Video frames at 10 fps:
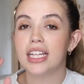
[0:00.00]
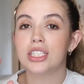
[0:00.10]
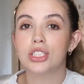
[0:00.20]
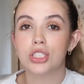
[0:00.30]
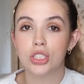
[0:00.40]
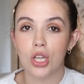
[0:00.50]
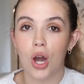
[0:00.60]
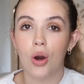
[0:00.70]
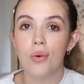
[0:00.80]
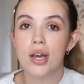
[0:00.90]
it is
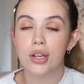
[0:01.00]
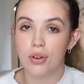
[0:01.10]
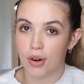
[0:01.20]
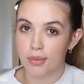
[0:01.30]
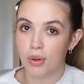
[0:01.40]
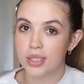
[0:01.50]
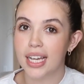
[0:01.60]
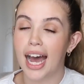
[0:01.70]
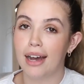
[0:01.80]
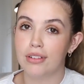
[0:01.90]
so normal to
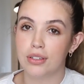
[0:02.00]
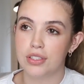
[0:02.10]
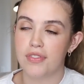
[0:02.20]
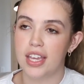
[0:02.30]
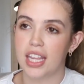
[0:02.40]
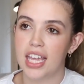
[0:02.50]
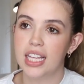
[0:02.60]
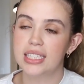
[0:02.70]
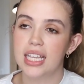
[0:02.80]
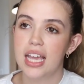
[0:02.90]
have those
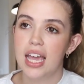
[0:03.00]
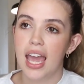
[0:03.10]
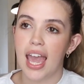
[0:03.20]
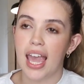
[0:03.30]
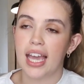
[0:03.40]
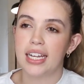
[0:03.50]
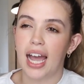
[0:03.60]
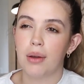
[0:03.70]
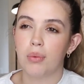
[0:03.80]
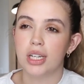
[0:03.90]
feelings. And
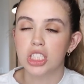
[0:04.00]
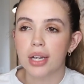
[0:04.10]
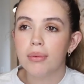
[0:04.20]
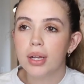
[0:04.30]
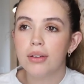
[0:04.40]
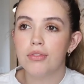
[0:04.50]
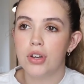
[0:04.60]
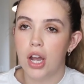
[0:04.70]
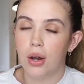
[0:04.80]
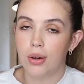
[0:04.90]
I wish I would have
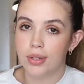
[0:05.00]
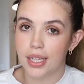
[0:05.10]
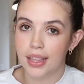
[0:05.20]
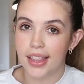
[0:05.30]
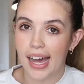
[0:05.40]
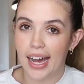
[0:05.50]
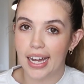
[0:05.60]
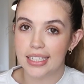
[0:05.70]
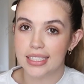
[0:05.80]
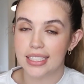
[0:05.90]
known
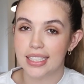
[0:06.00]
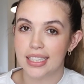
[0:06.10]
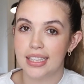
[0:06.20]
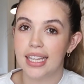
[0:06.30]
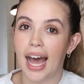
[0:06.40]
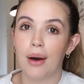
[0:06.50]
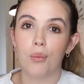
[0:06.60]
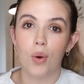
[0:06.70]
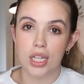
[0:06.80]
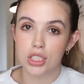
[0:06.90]
that
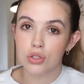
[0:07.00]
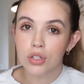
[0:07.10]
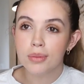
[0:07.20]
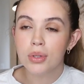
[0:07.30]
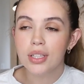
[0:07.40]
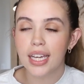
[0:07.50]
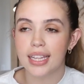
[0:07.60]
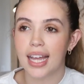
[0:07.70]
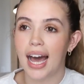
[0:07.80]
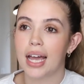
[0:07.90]
that was normal
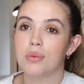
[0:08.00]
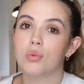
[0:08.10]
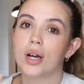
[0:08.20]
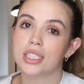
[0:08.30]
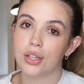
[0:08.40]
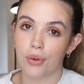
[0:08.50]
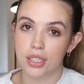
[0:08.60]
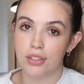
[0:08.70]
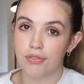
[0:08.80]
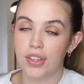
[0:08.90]
and that I was
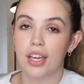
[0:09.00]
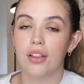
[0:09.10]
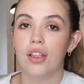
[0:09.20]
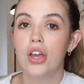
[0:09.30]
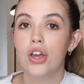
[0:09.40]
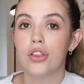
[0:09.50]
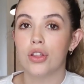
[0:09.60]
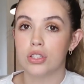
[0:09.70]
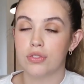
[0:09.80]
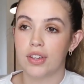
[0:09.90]
going to feel
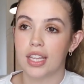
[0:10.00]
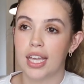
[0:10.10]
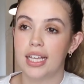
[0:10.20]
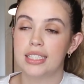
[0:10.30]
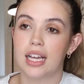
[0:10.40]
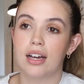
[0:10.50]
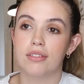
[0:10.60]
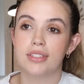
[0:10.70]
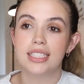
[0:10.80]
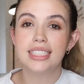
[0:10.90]
those feelings
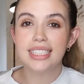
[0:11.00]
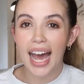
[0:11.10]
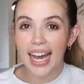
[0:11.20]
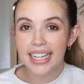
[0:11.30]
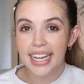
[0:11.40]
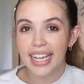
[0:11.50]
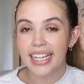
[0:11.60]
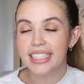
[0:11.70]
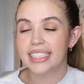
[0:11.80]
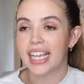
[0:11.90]
of
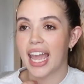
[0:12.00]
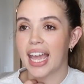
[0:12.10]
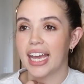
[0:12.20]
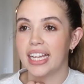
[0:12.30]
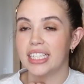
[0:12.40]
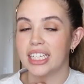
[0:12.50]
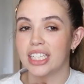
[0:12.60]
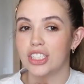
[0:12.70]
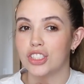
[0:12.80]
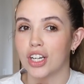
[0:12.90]
sadness and
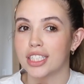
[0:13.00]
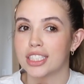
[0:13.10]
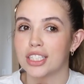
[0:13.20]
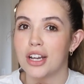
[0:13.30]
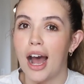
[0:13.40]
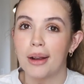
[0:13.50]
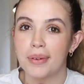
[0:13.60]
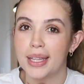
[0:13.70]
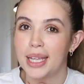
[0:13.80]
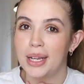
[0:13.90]
just not
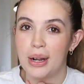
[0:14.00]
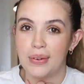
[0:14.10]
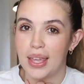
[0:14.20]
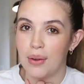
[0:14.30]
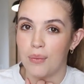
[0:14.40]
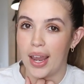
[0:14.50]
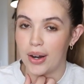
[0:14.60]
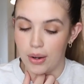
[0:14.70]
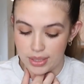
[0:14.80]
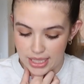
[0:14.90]
really knowing
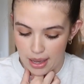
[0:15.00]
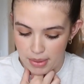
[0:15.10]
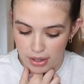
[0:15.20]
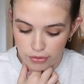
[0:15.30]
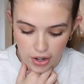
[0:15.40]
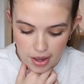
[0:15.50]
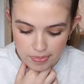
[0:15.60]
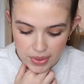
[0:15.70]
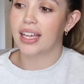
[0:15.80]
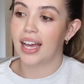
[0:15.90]
where it was coming
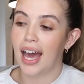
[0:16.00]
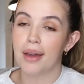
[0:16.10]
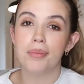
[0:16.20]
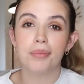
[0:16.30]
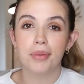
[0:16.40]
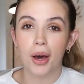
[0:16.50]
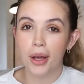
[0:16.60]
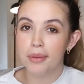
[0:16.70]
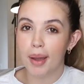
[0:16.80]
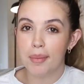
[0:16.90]
from. I
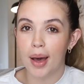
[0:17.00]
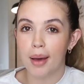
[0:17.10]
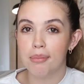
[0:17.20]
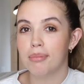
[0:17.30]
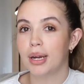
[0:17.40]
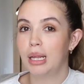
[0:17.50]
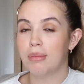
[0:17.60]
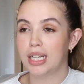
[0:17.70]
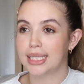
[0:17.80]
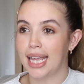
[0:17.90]
called my mom pretty
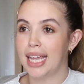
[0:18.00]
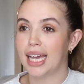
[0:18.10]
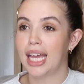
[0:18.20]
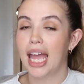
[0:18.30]
much, like,